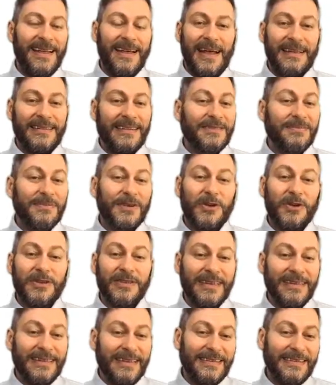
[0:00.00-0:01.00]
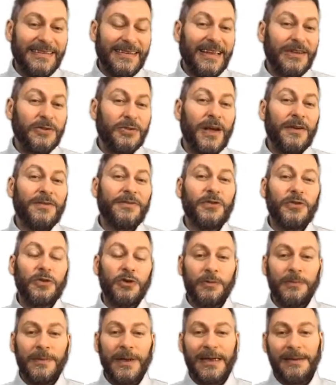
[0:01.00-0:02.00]
And that's because in this case, we have
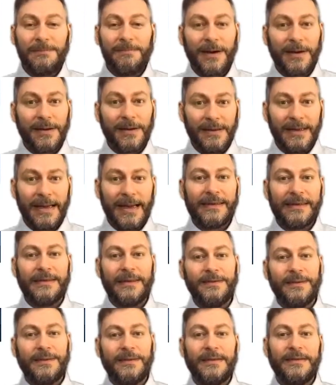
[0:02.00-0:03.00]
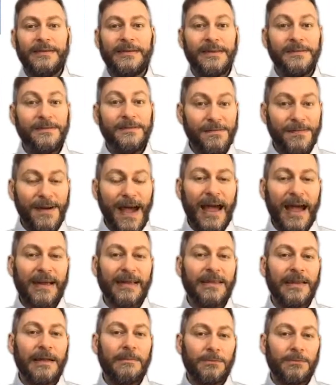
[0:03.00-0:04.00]
too many parallel activities. In
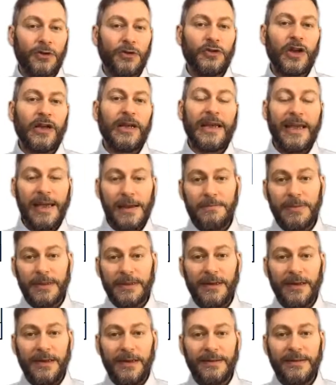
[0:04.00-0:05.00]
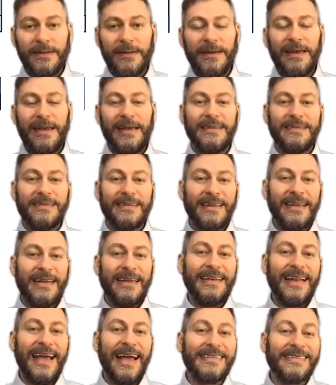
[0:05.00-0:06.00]
fact, the project can be done
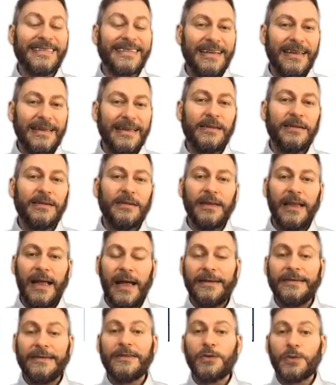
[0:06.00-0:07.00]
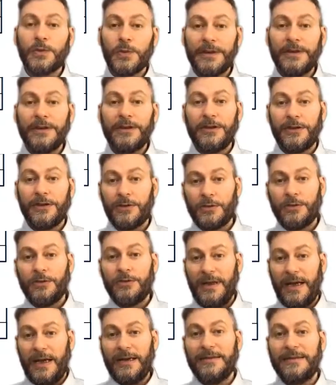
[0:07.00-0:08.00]
in as little as 22
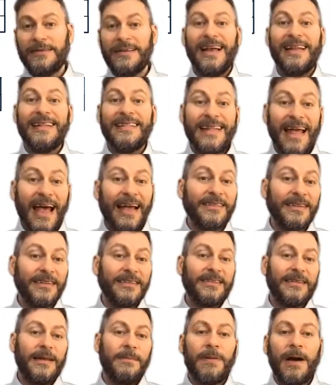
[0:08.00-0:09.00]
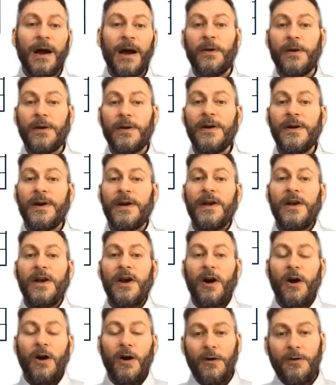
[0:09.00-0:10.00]
days. And that is the power
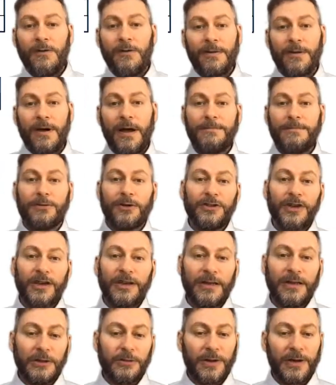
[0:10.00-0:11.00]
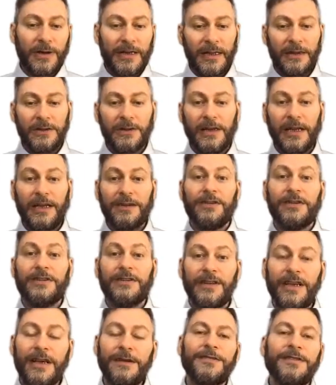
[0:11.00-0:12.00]
of project network calculation.
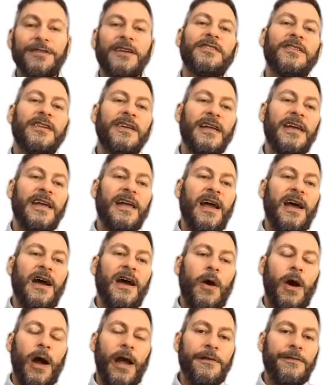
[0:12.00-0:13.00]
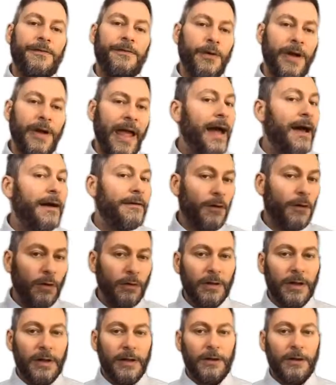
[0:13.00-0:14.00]
It gives us, if we have
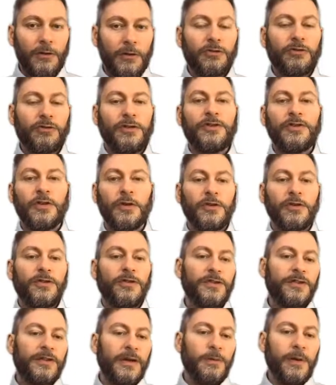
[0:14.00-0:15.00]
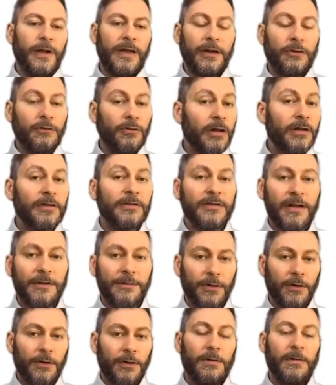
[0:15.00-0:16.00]
all good resources and we can run
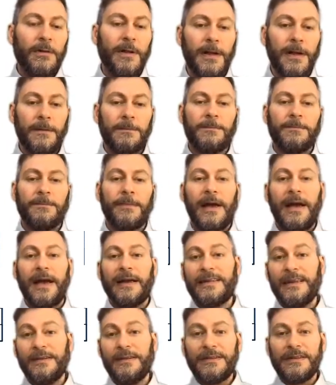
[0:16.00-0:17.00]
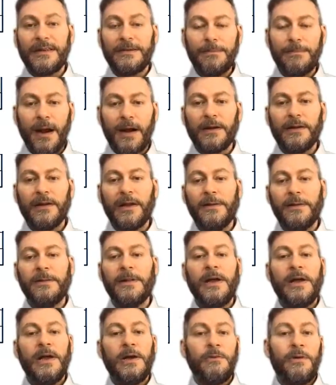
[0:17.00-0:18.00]
several activity
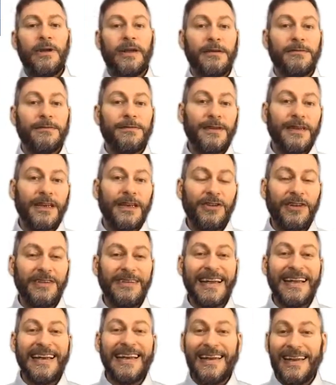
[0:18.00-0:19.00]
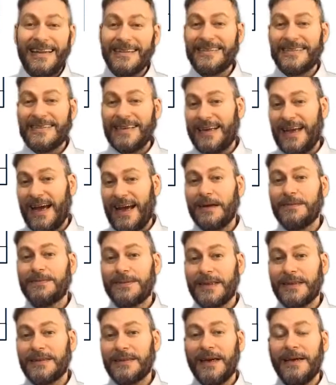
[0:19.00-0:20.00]
parallel, we can finish it in less than
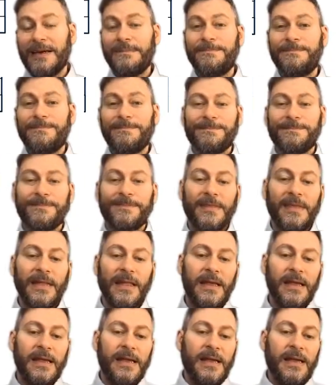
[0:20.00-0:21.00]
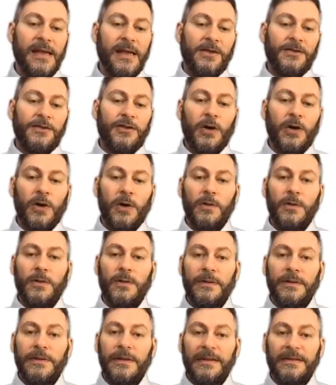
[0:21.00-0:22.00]
half the time.
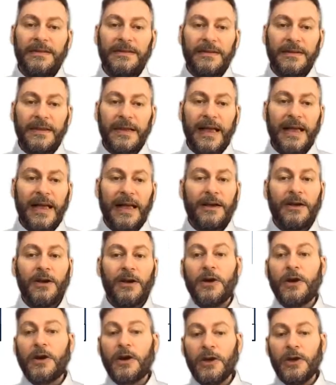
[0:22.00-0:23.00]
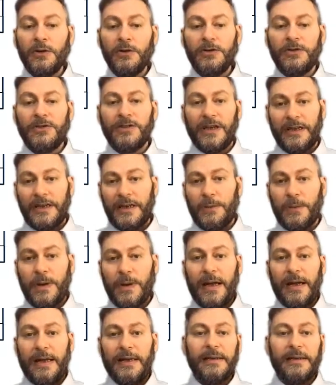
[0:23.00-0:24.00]
So this concludes, in a
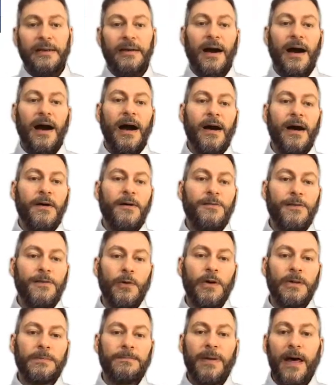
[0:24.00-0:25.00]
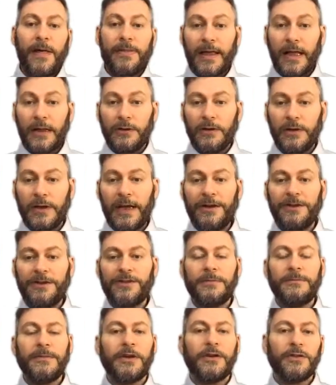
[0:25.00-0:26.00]
way, our forward path
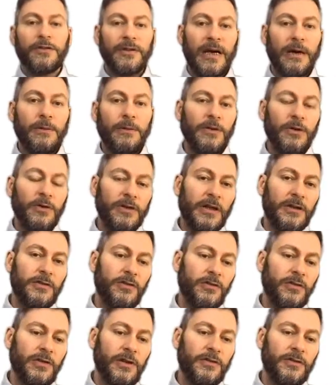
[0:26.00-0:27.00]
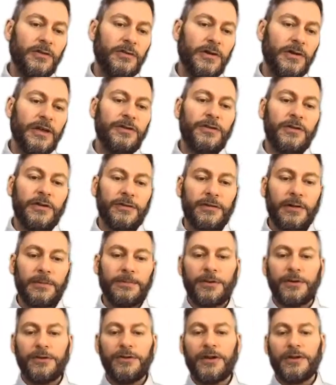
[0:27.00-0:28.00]
calculation, because now we know the total duration of the
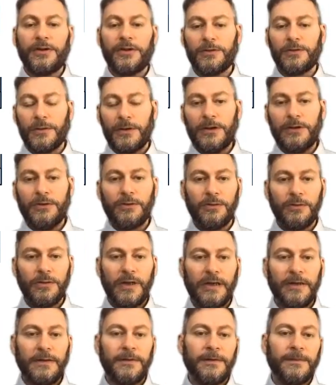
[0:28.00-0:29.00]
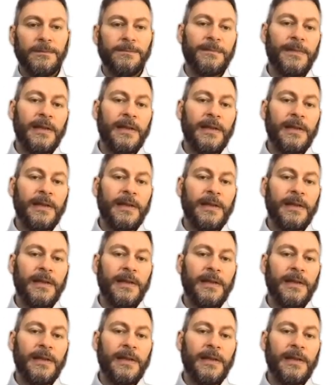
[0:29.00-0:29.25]
project is 22 days.